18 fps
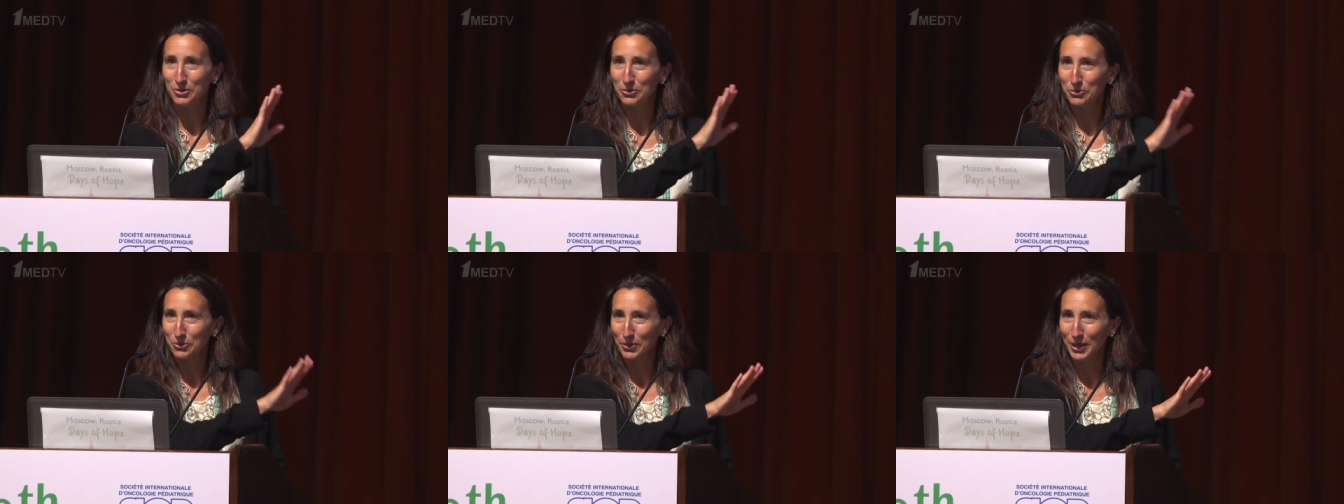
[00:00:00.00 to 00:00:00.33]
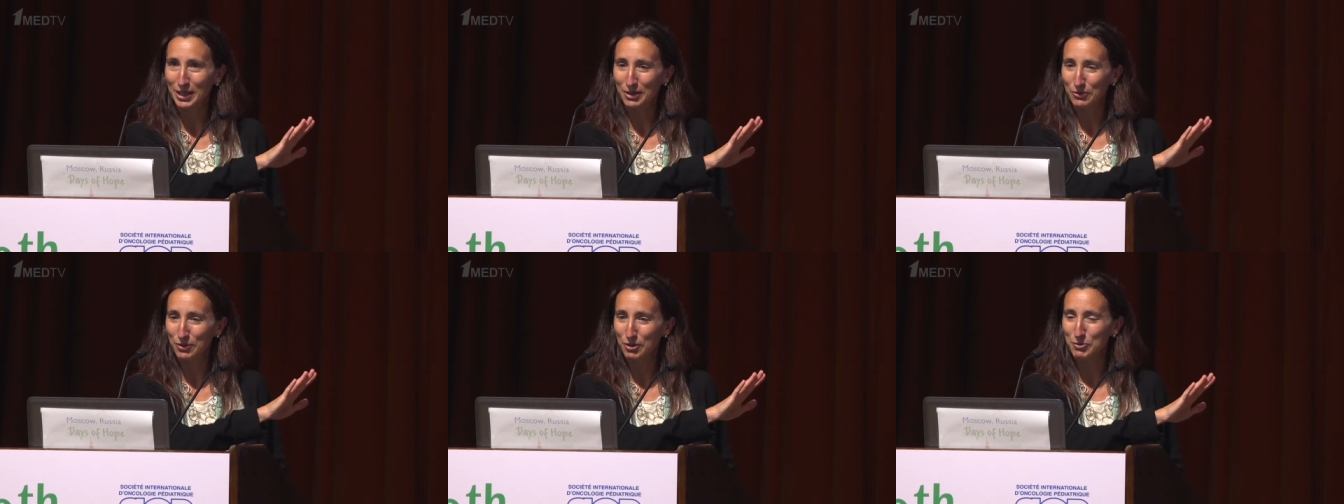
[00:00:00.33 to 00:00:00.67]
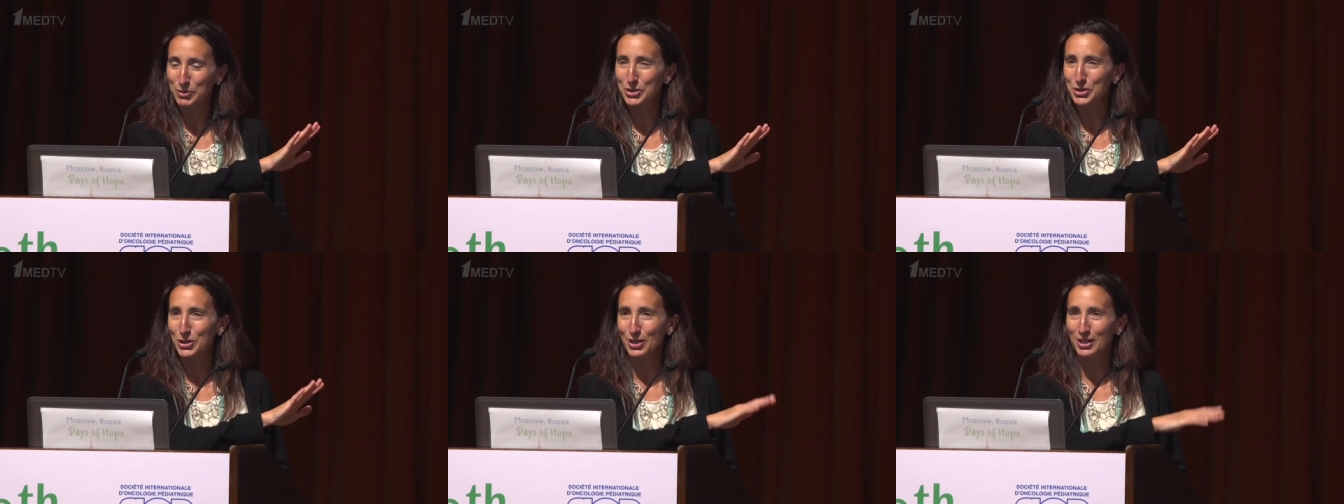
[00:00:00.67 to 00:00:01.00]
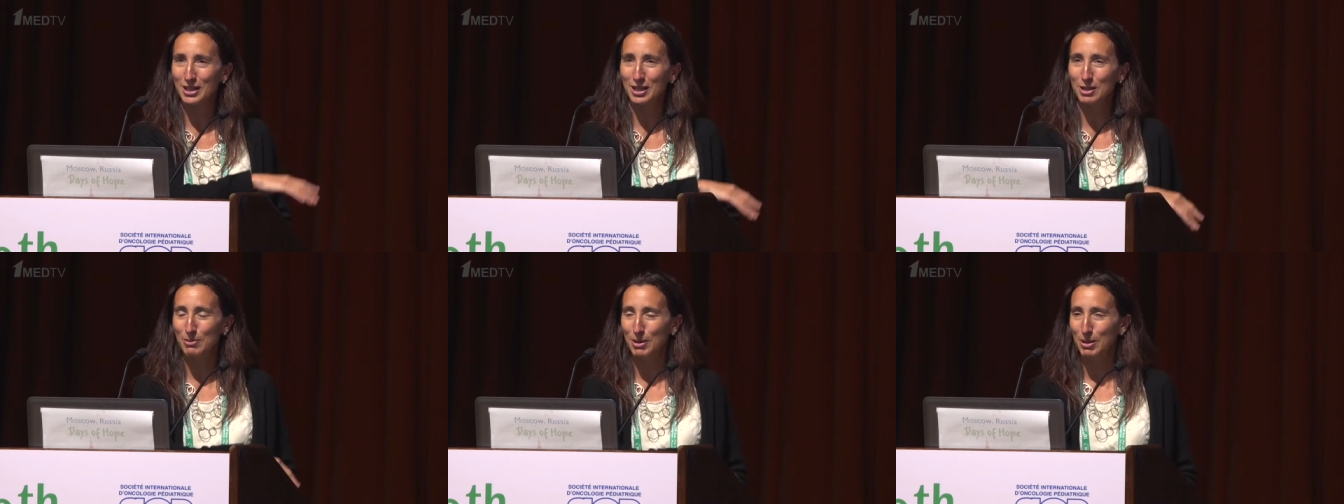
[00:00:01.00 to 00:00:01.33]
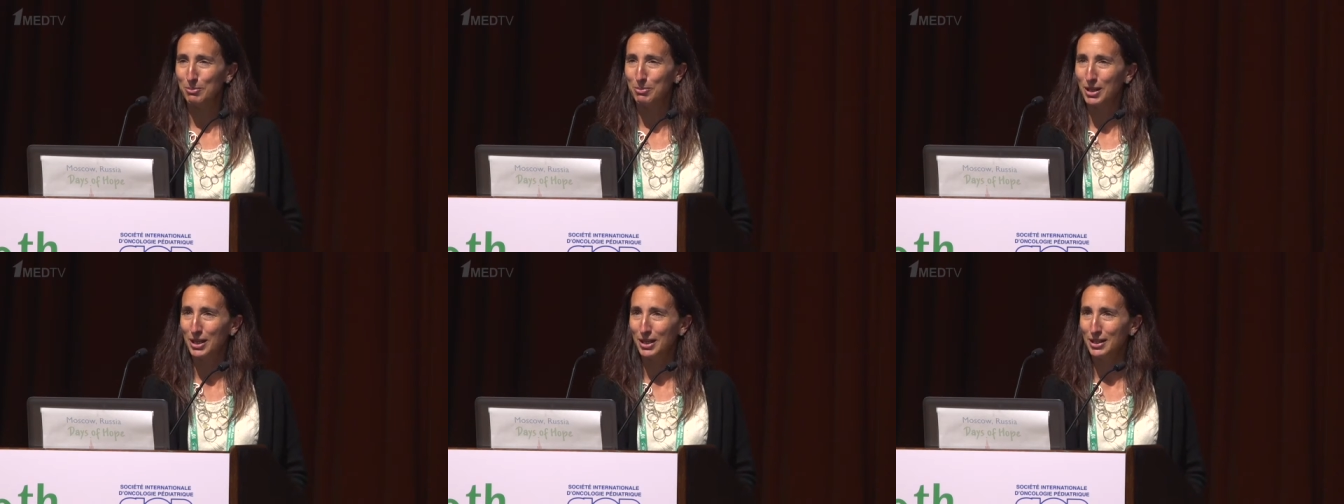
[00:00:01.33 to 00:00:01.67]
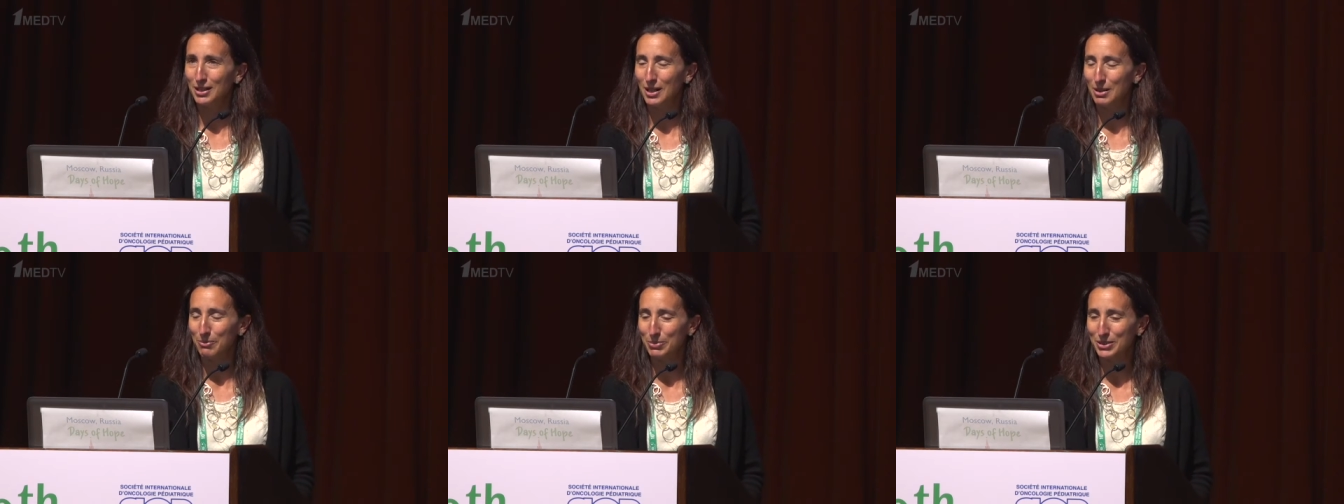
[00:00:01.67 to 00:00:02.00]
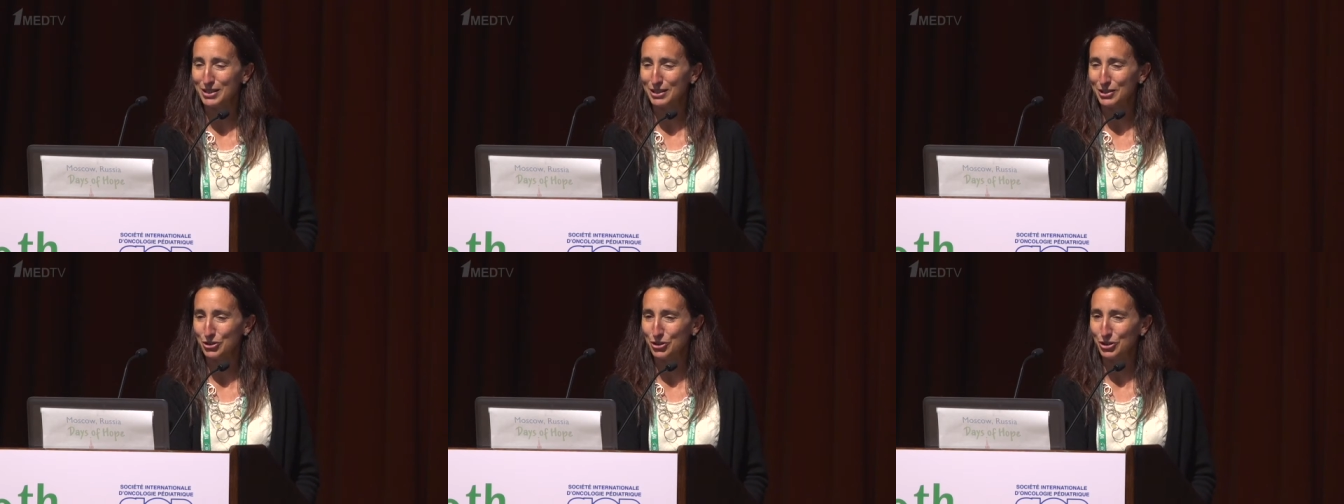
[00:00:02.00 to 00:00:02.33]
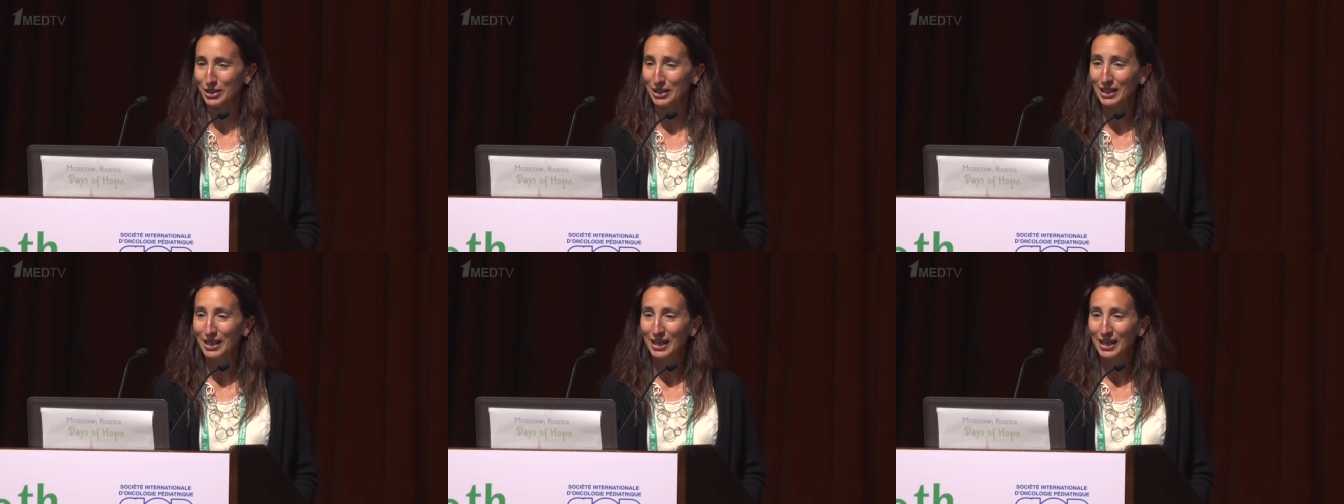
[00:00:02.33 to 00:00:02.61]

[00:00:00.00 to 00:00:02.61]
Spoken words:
wait, we've been talking about body composition,